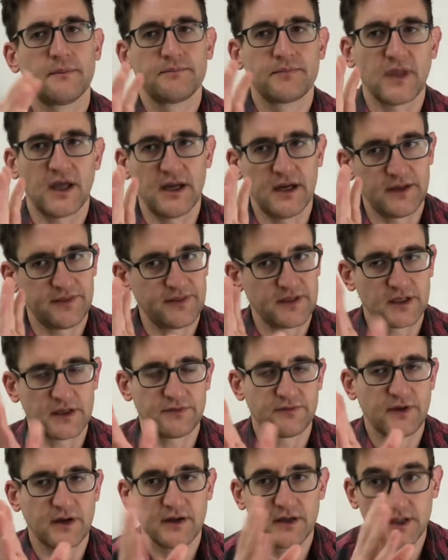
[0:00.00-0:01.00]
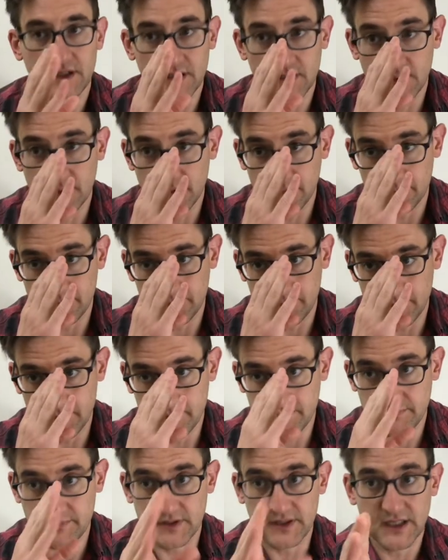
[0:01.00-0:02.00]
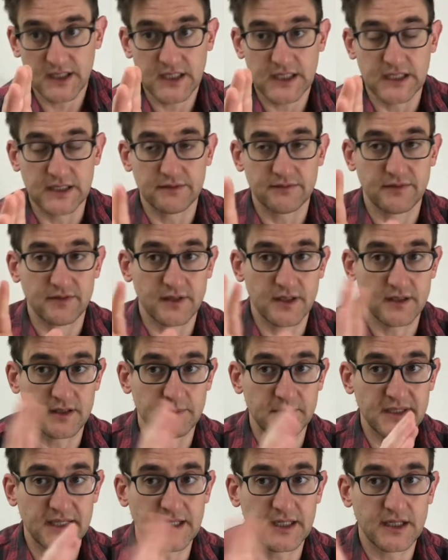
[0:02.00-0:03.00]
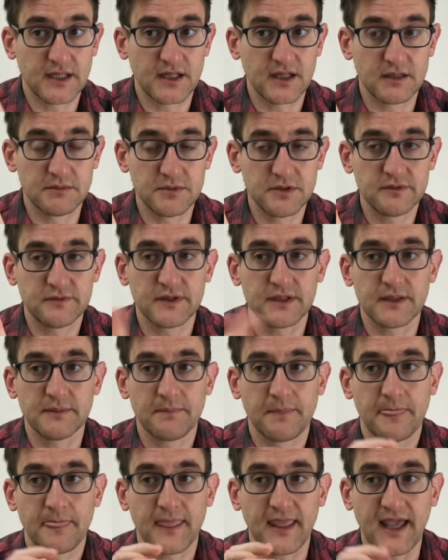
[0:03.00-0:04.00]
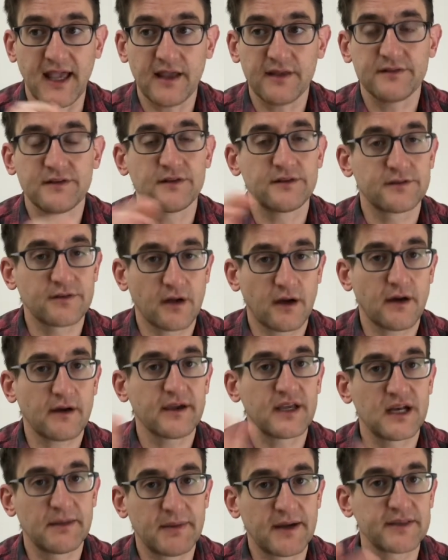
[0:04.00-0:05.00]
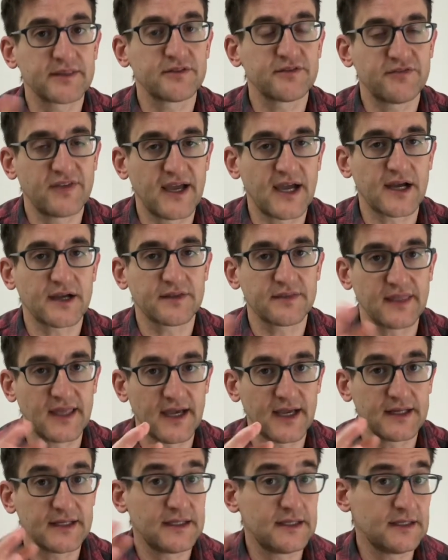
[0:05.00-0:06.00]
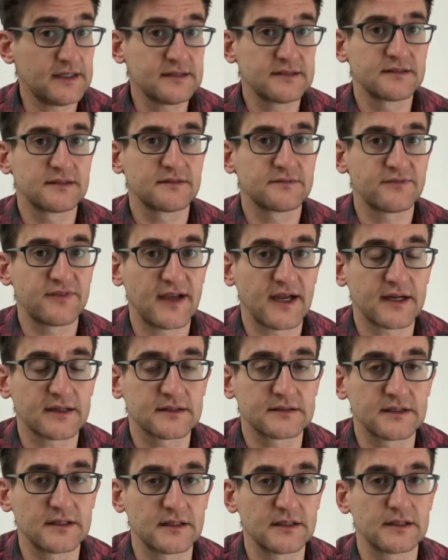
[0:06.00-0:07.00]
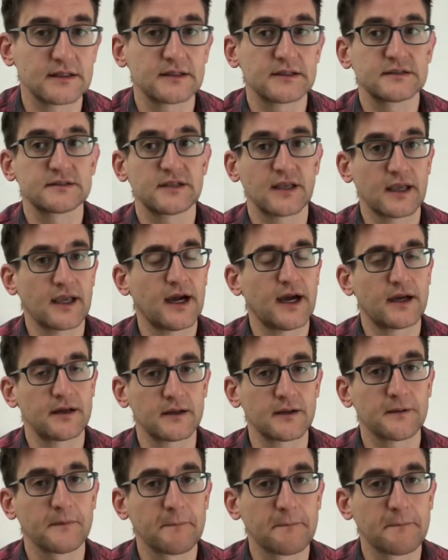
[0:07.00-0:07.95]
And I think it's very indicative in the beginning of the movie as he's talking about the fact that he is in fact psychotic.